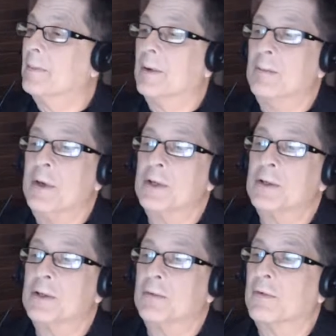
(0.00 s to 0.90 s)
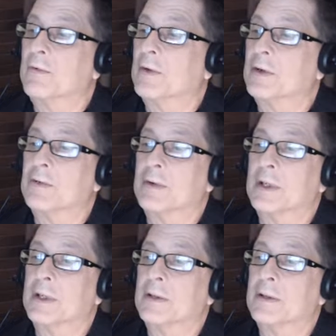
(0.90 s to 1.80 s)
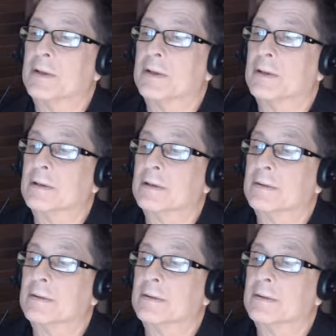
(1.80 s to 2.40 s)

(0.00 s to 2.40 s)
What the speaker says: My page didn't refresh right, I don't think.